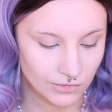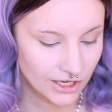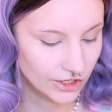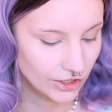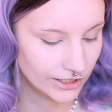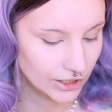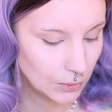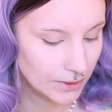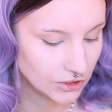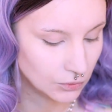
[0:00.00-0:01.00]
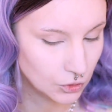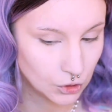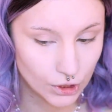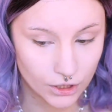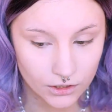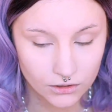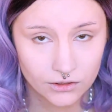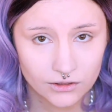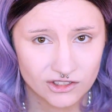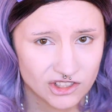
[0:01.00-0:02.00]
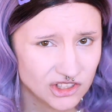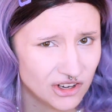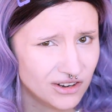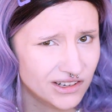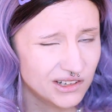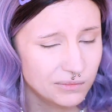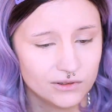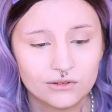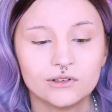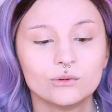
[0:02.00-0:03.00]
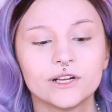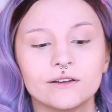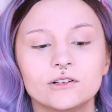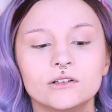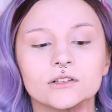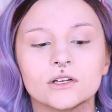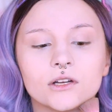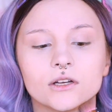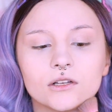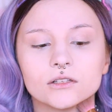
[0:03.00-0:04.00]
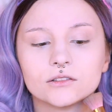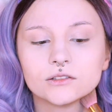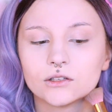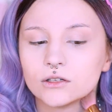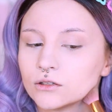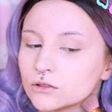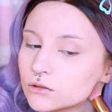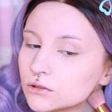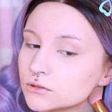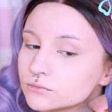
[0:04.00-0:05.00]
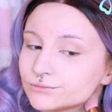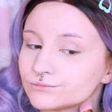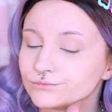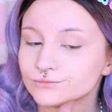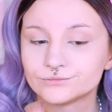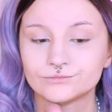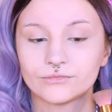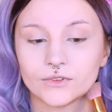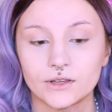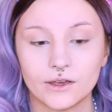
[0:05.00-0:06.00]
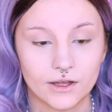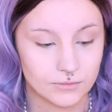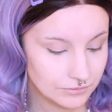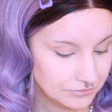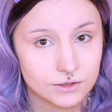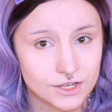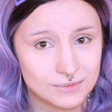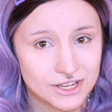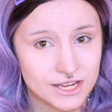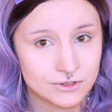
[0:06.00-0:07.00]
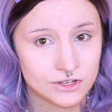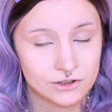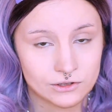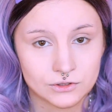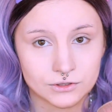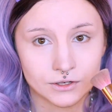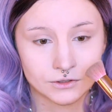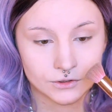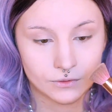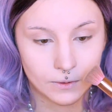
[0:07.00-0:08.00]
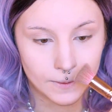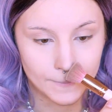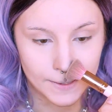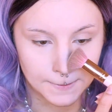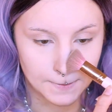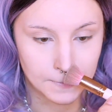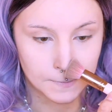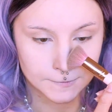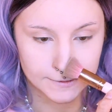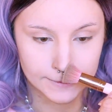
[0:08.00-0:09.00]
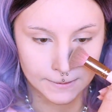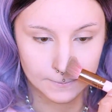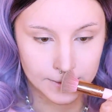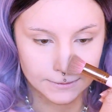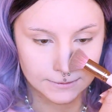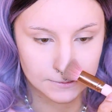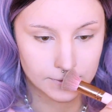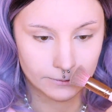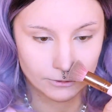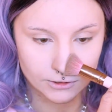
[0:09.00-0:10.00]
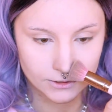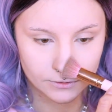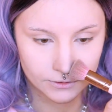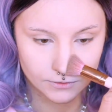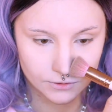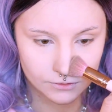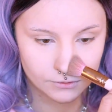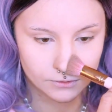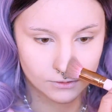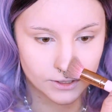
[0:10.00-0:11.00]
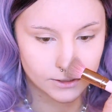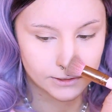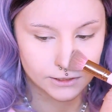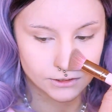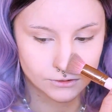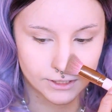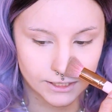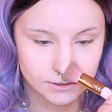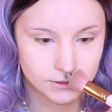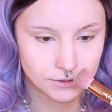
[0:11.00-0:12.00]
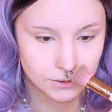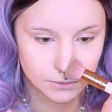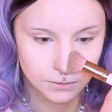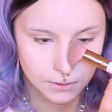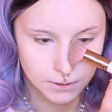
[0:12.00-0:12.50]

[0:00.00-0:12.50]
make it a little bit more sharp or whatever. So yeah. Sometimes I also contour my nose a little bit, so I'm just going to quickly do that too.